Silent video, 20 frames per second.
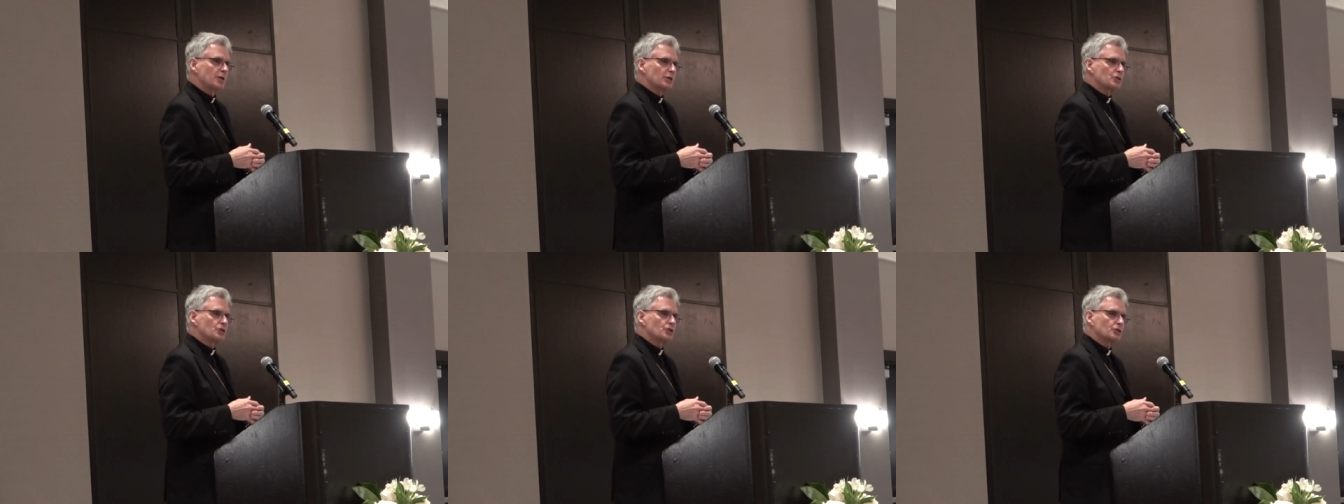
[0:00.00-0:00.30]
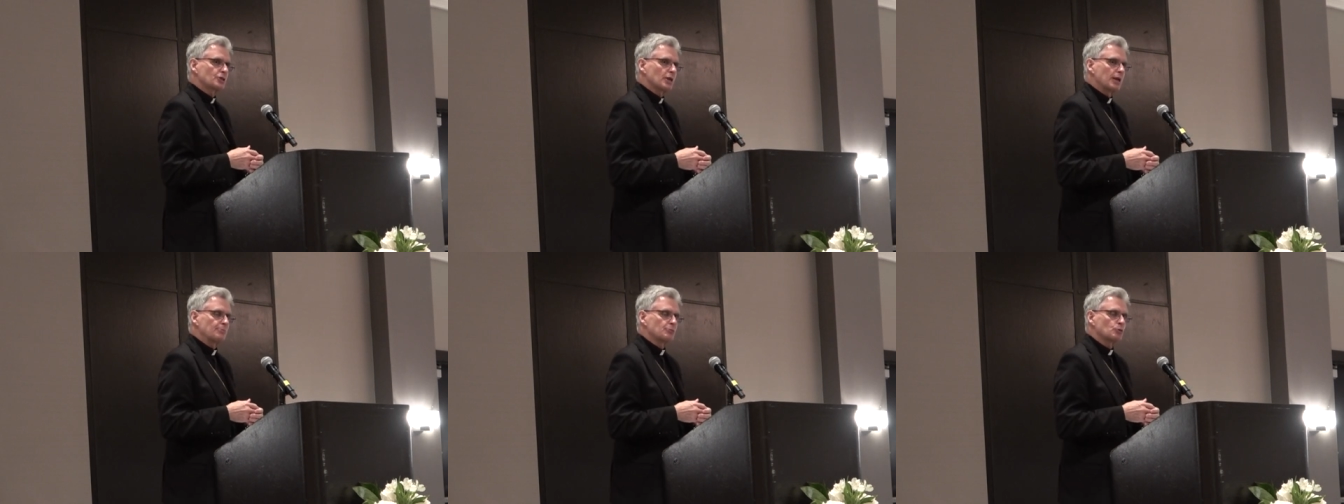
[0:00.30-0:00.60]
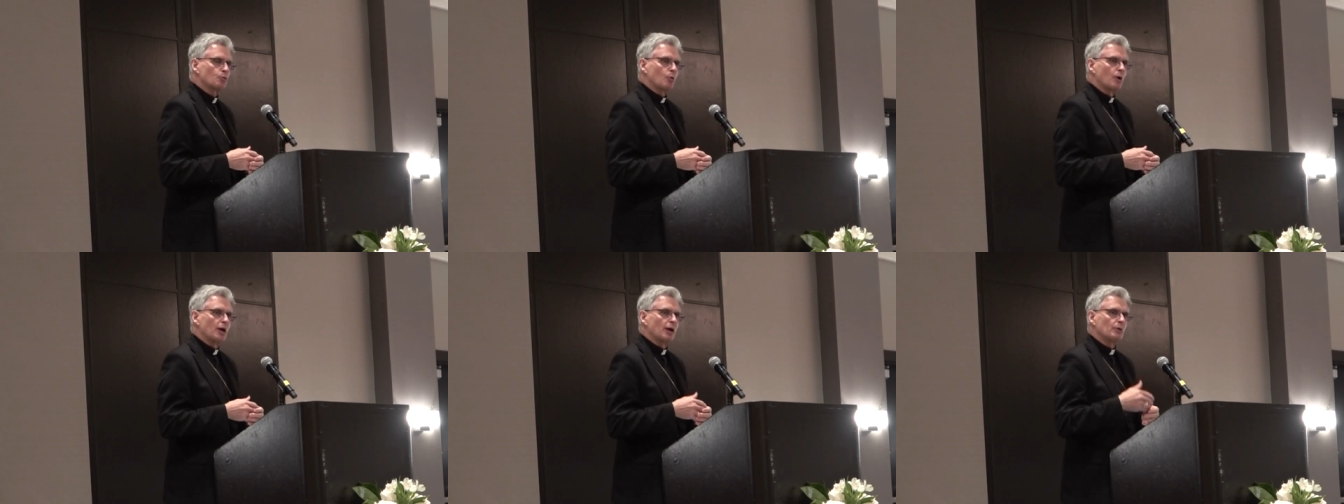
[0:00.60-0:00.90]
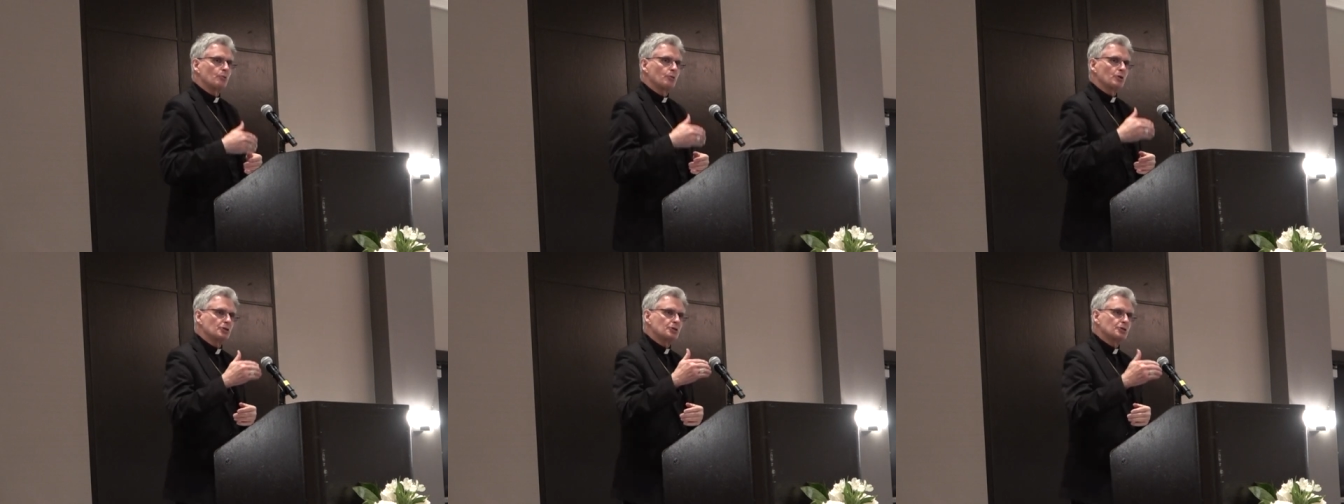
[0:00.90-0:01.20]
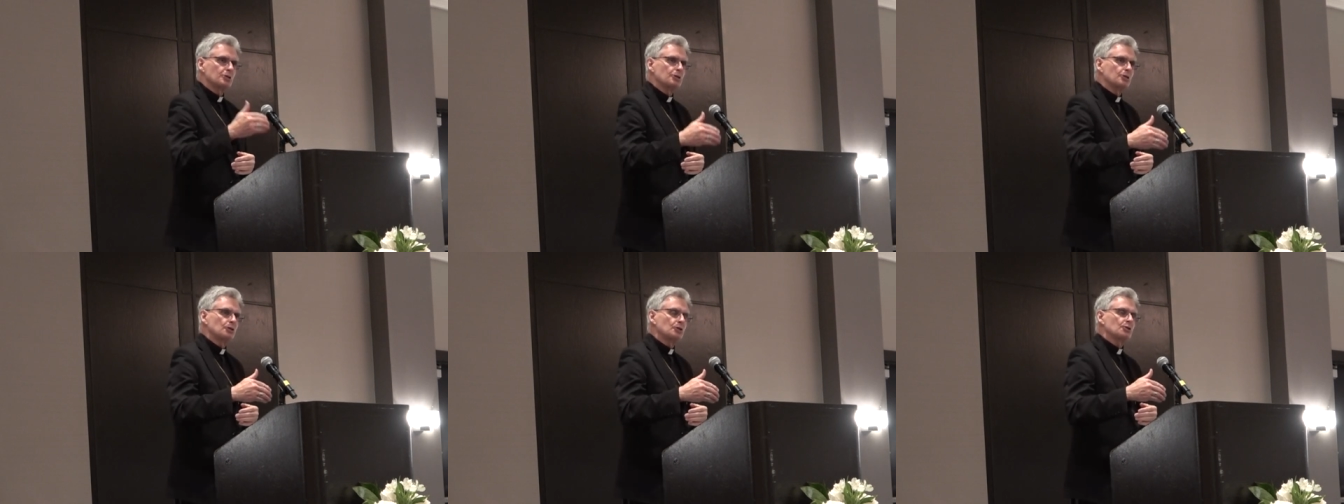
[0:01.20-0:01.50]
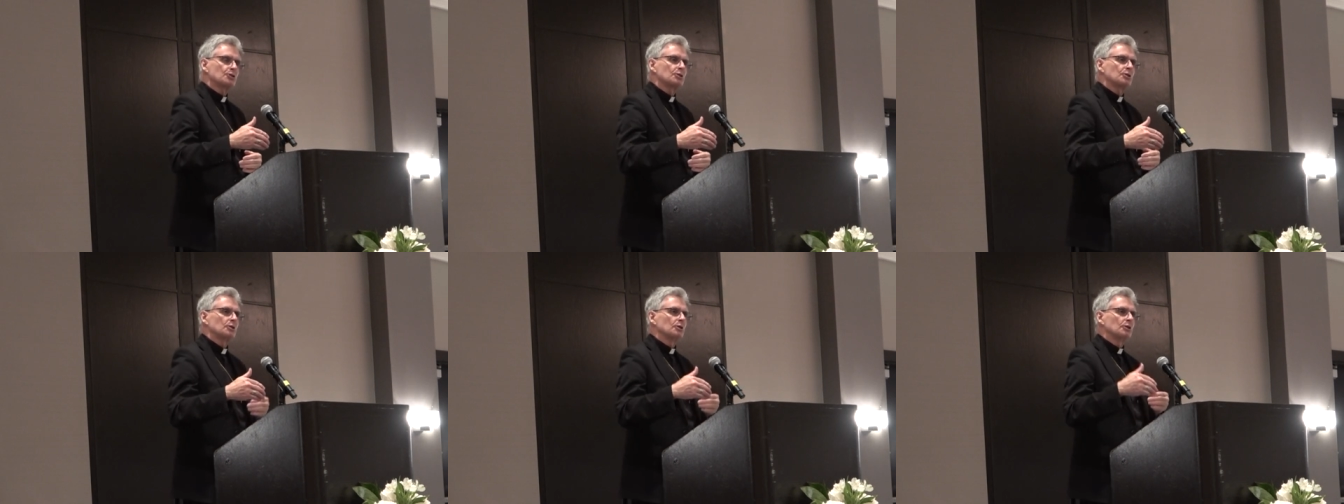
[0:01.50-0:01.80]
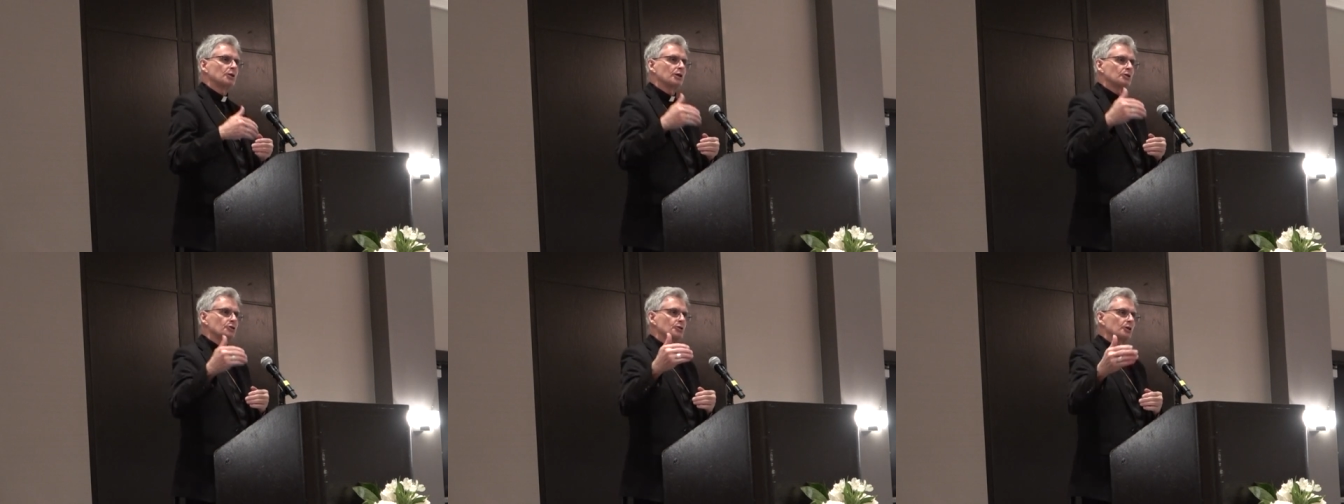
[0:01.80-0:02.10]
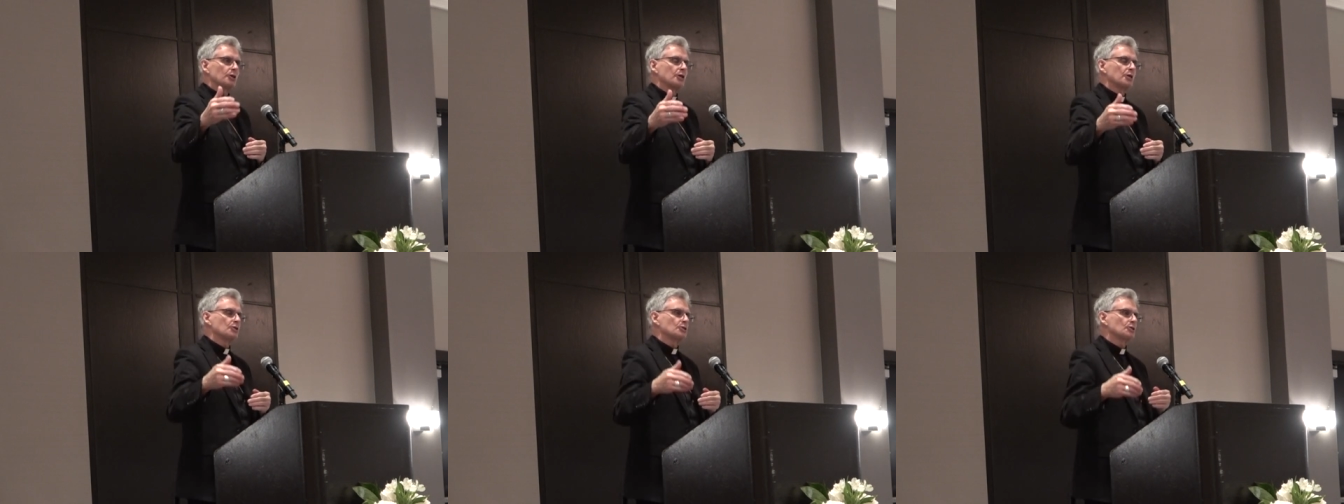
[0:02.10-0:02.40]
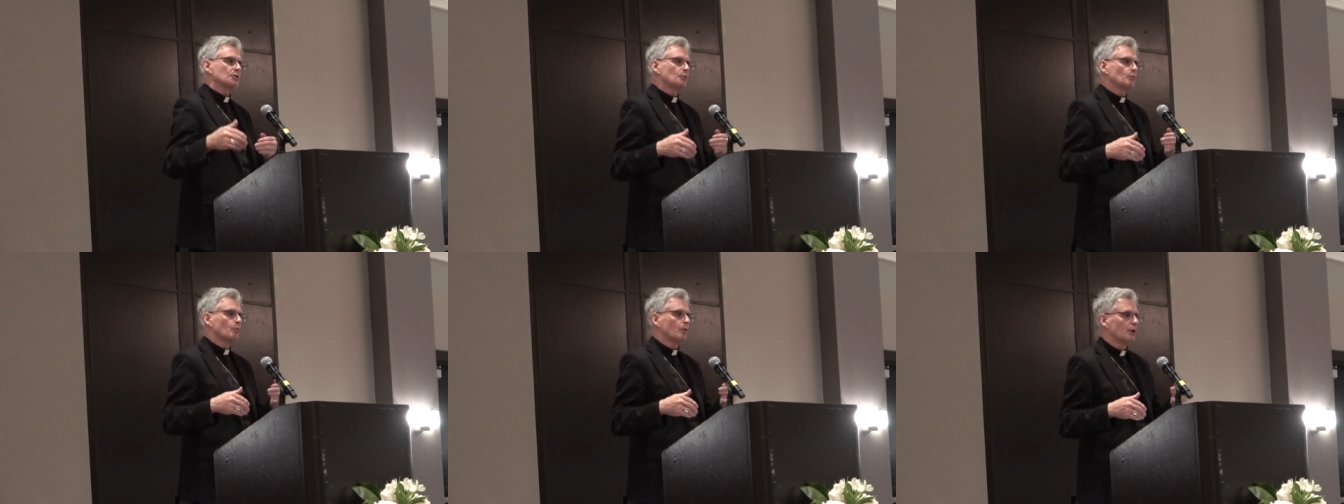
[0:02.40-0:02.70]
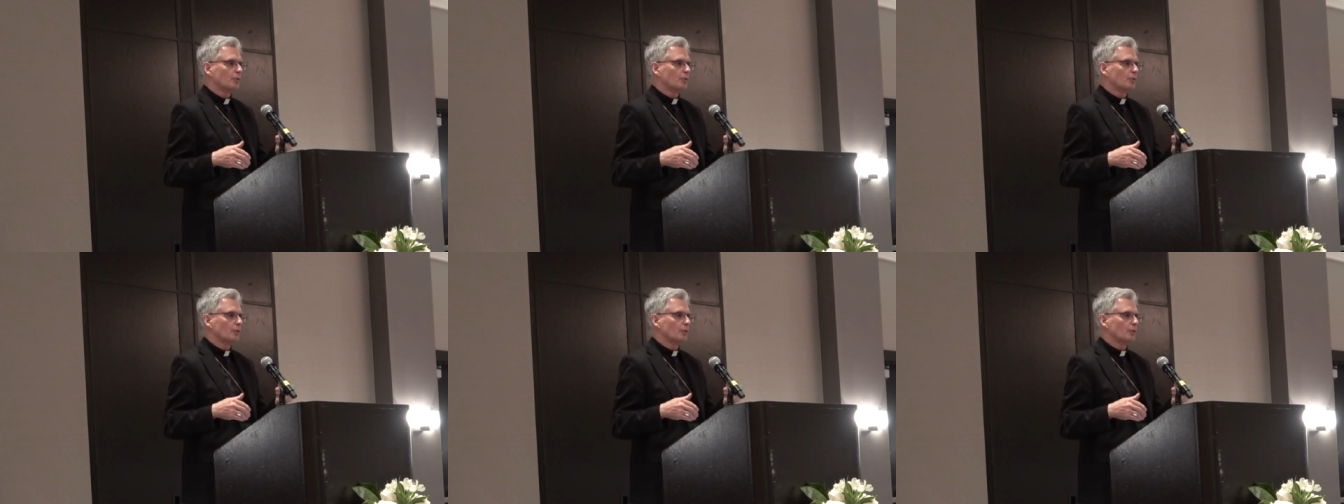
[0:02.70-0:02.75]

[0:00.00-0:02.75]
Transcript: that shapes why we teach in education,